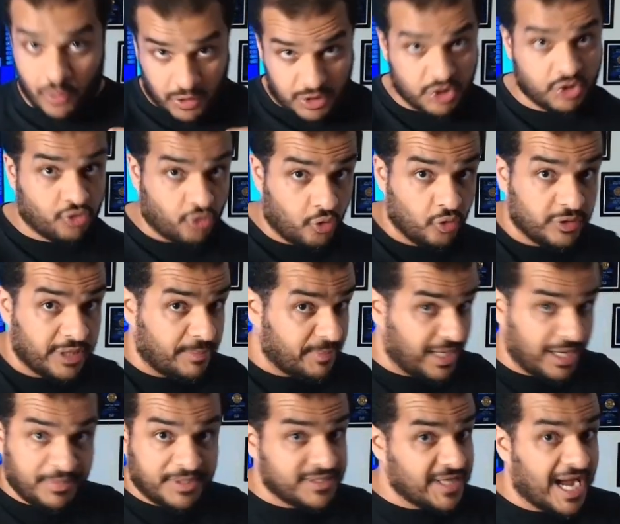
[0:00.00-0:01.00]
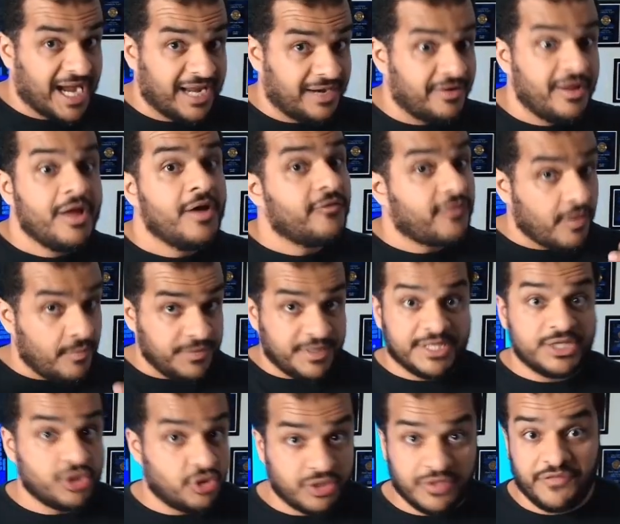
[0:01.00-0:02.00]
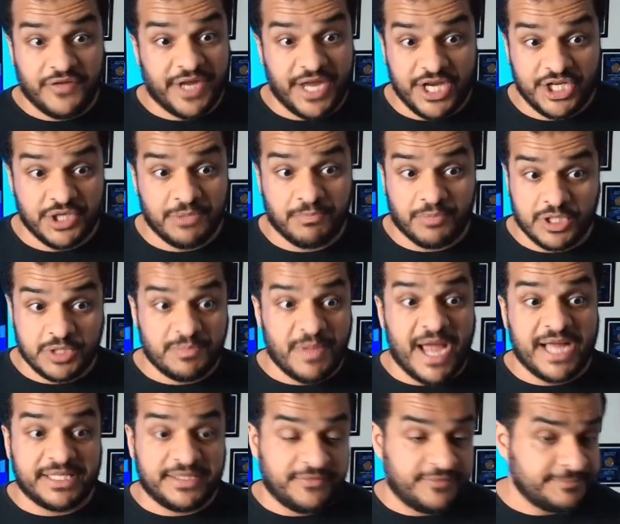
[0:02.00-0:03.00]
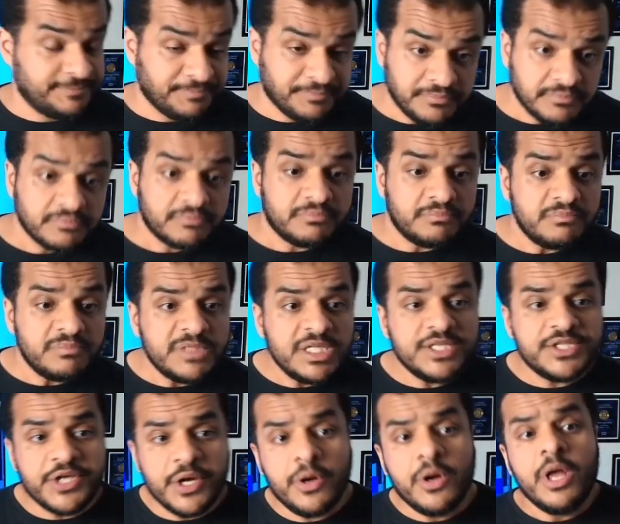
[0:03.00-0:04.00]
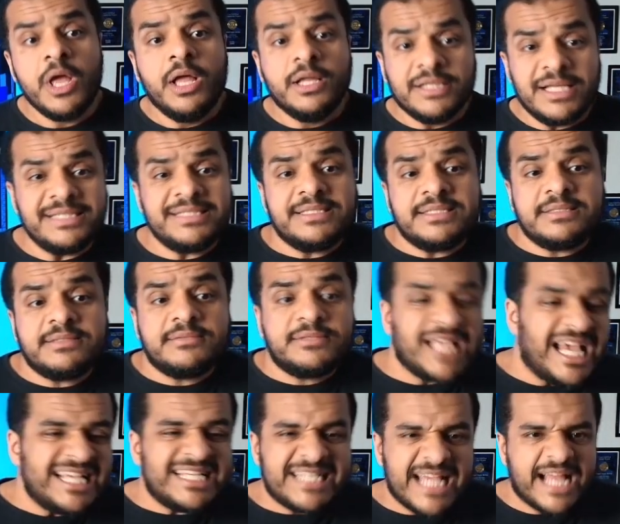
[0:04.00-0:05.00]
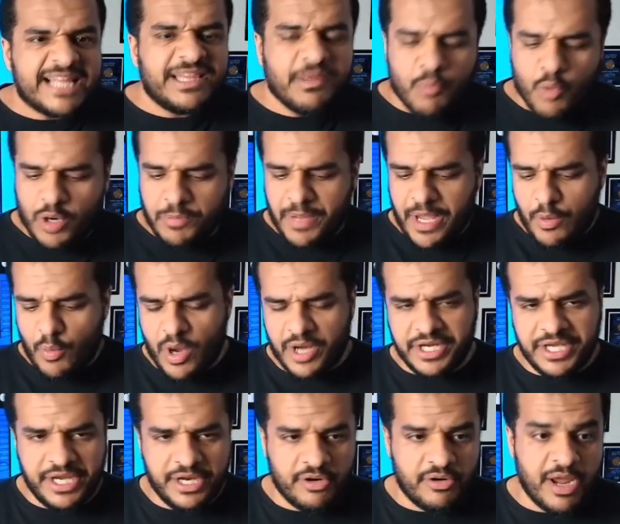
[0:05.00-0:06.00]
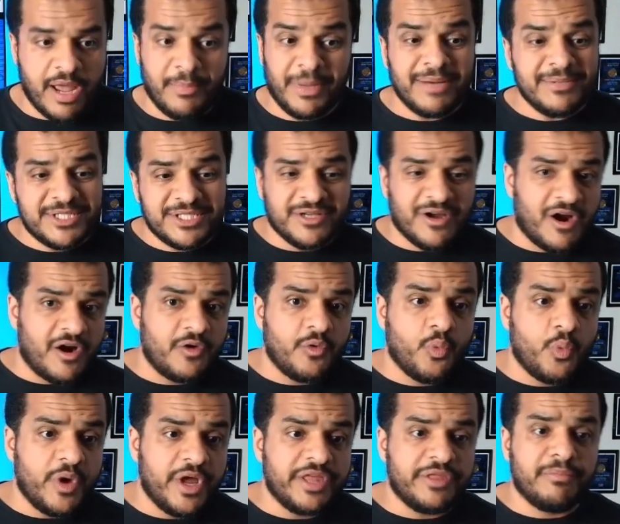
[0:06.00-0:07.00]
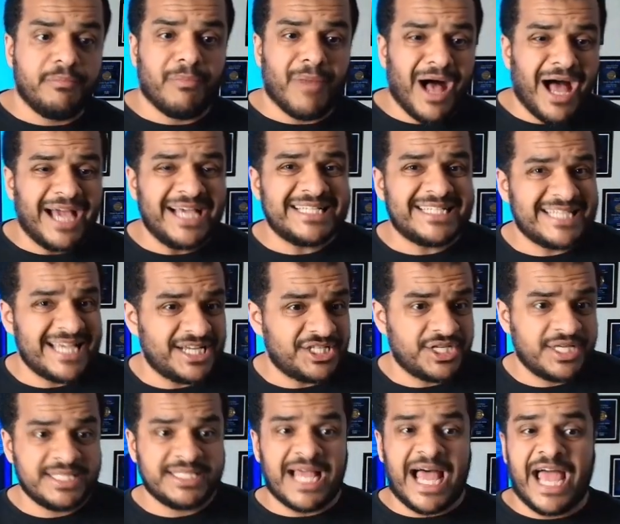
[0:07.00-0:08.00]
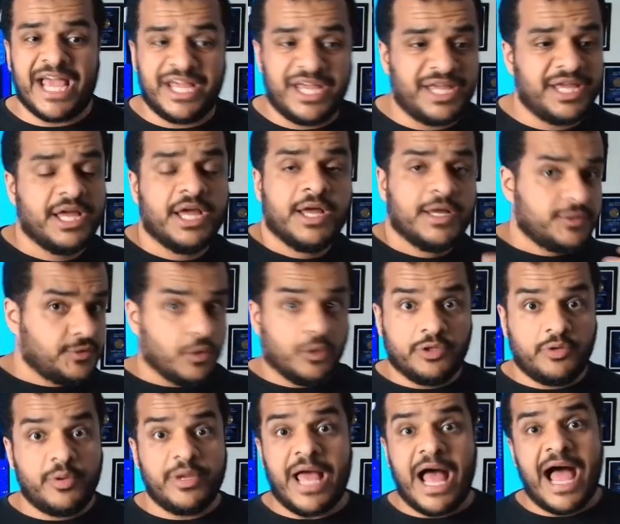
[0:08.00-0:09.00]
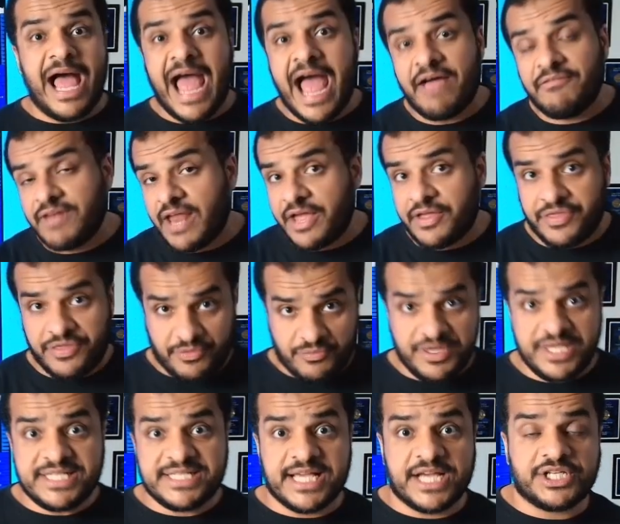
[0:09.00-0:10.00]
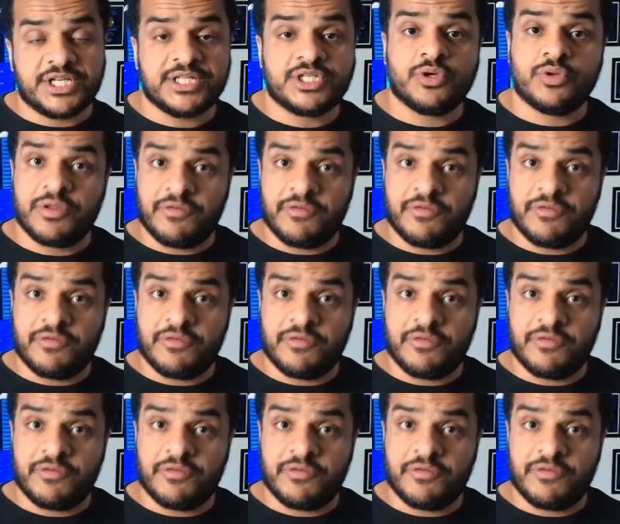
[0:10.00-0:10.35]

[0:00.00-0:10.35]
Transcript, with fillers: Yours truly, I'm going to be talking from the certification perspective. So let's dissect them one by one here. I'm going to start with my sessions. I told you I have like three sessions.